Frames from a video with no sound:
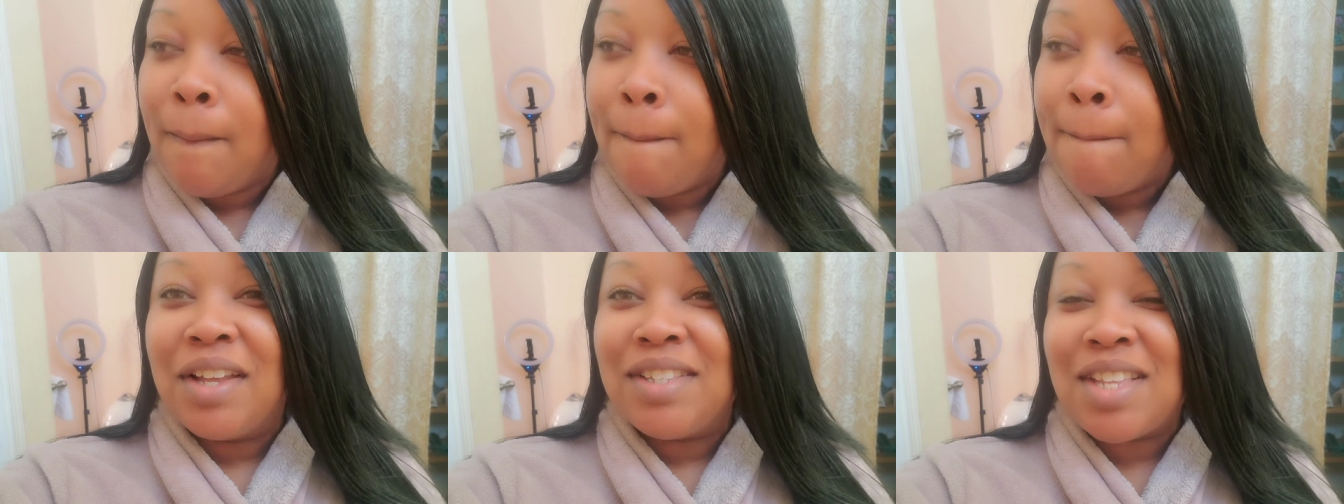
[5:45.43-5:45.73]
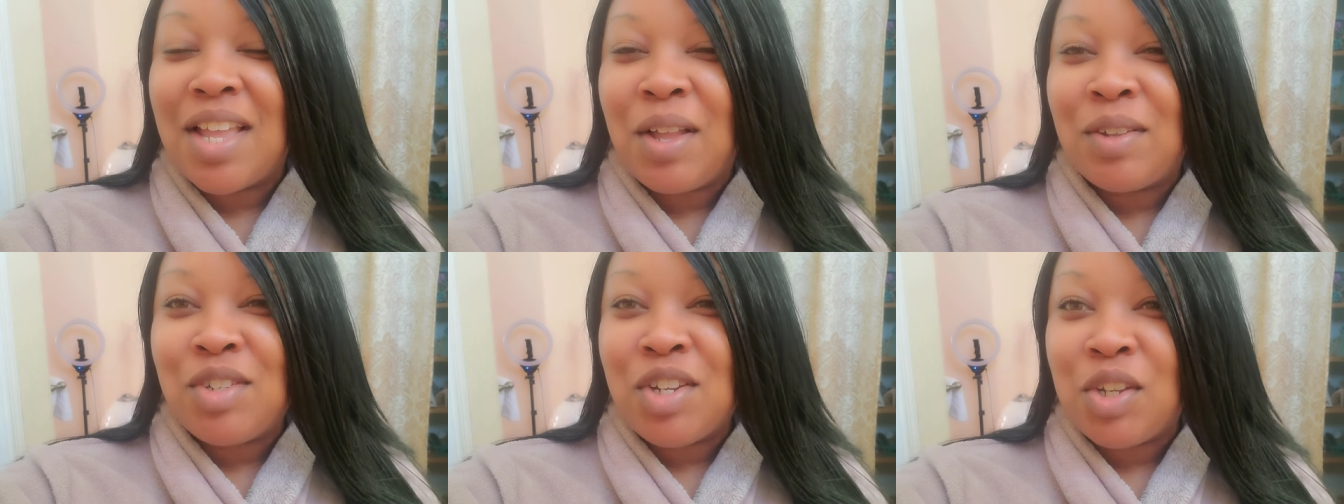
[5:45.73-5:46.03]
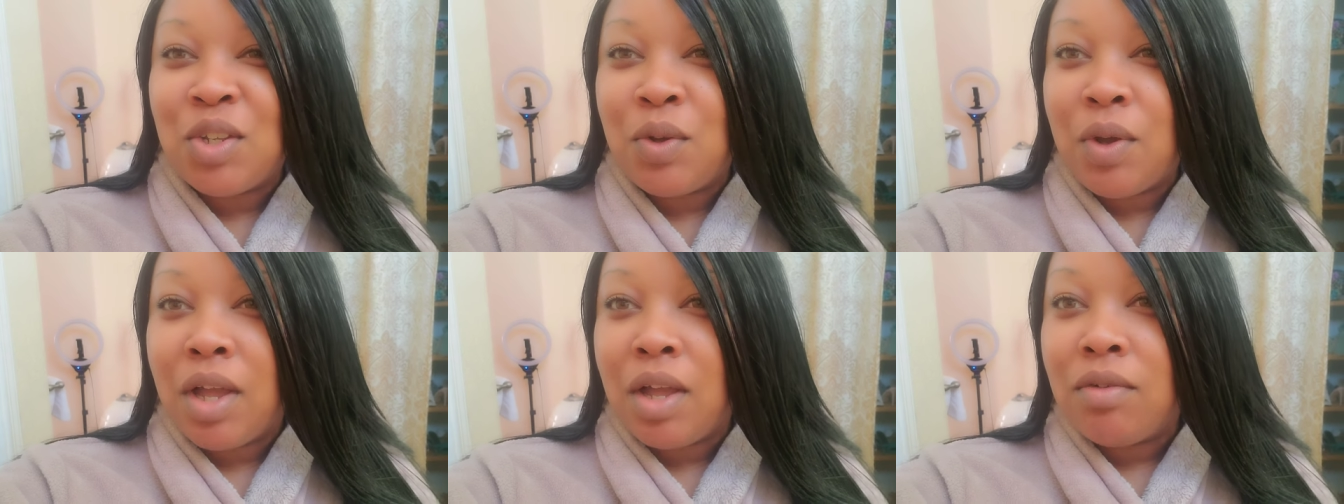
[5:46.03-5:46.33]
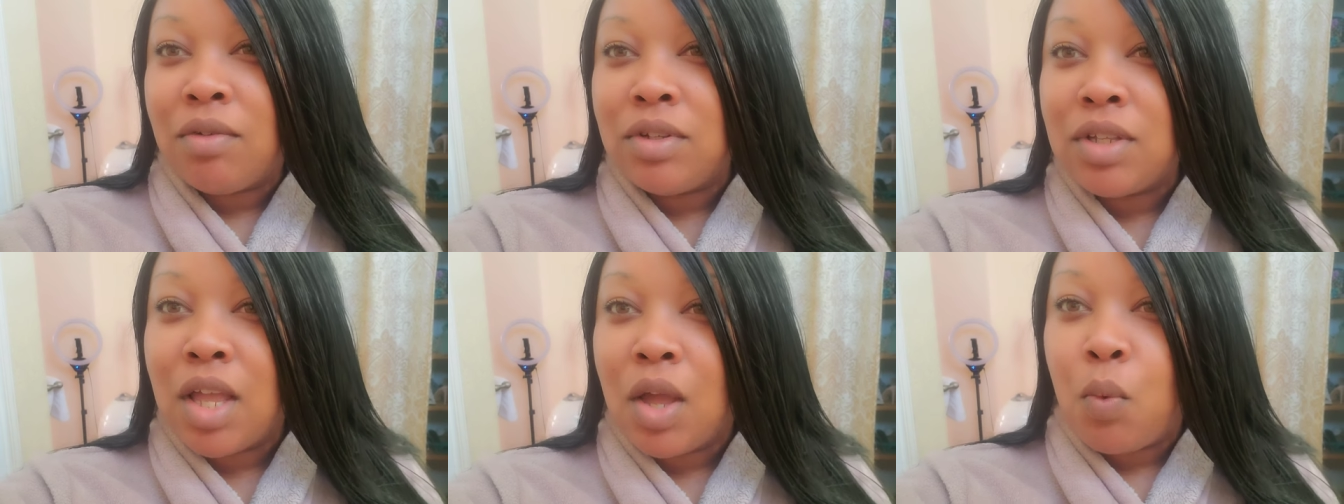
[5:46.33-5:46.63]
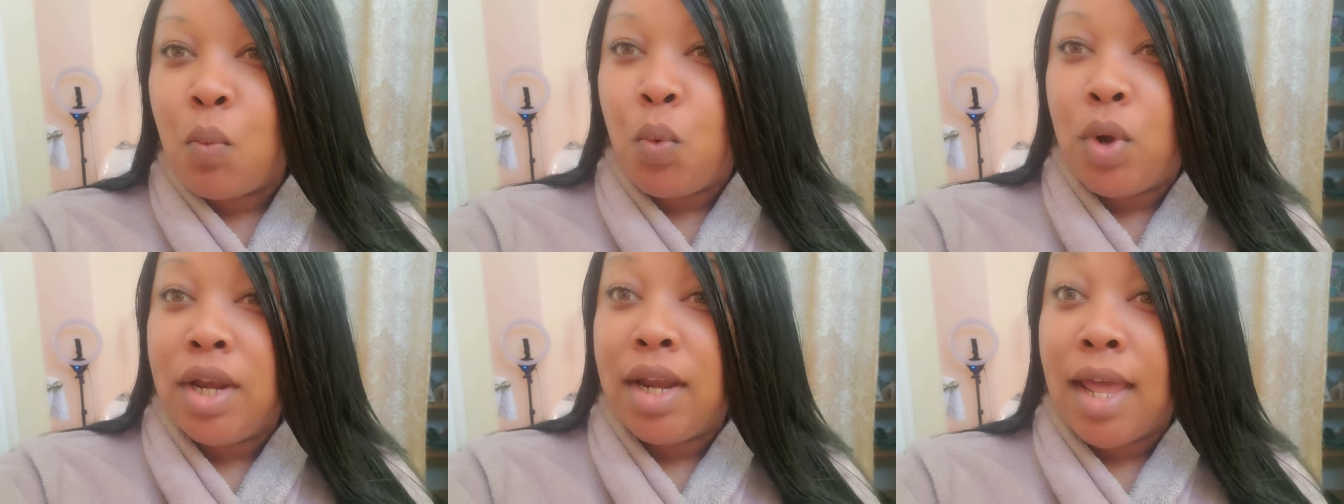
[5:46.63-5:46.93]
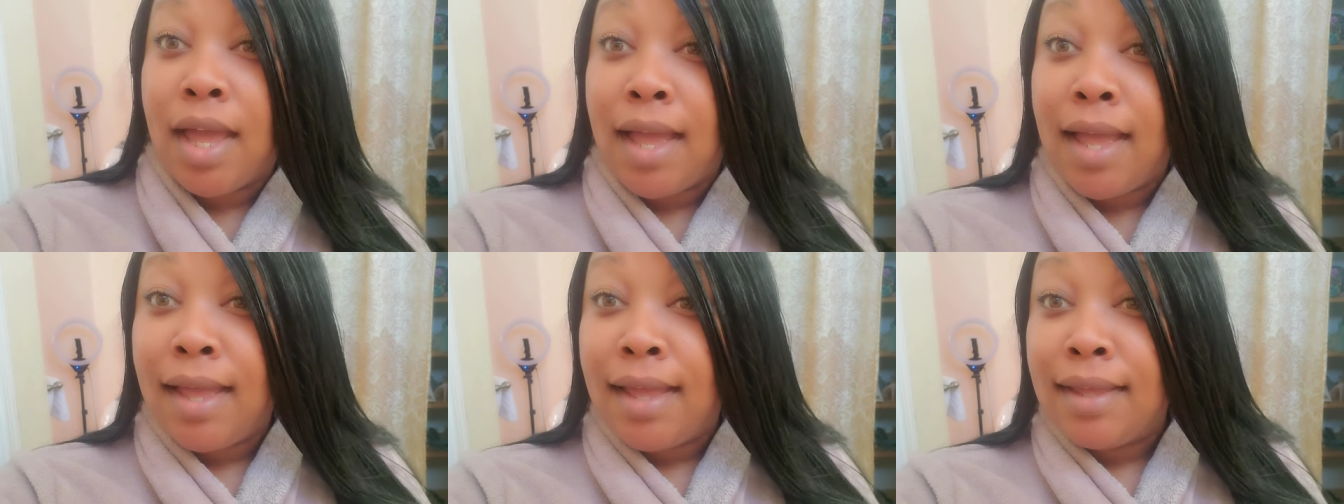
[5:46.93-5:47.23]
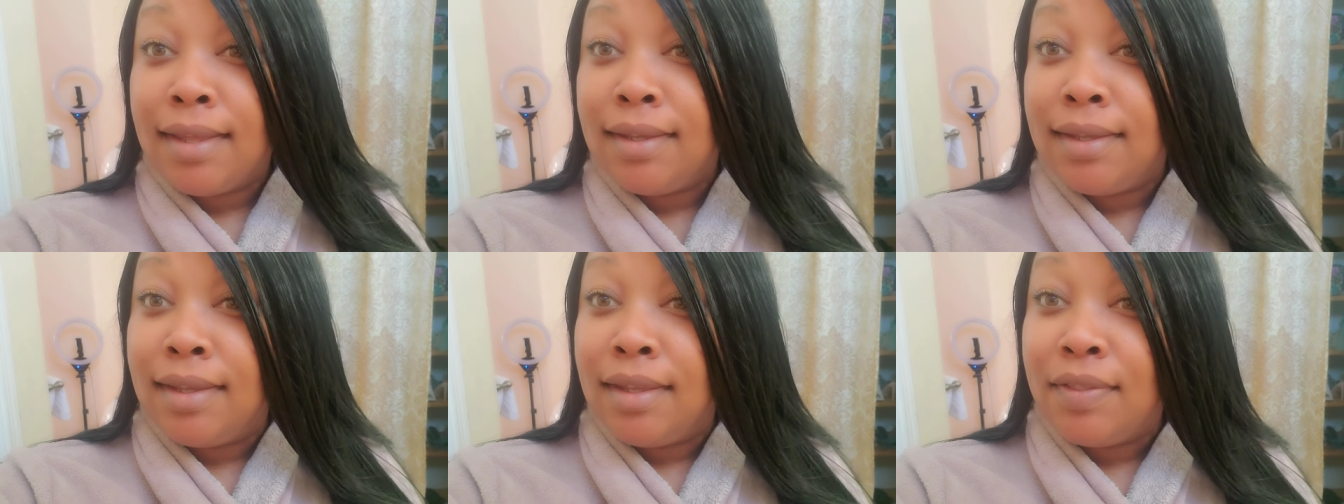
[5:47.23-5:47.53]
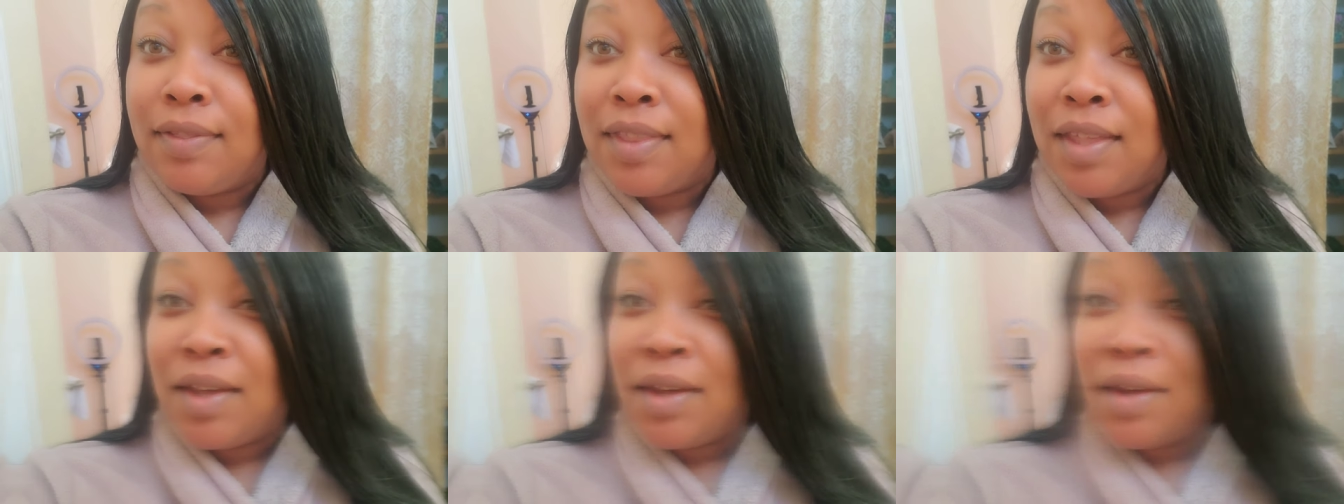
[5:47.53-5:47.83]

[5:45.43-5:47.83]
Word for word: You guys, I'll check you out when I get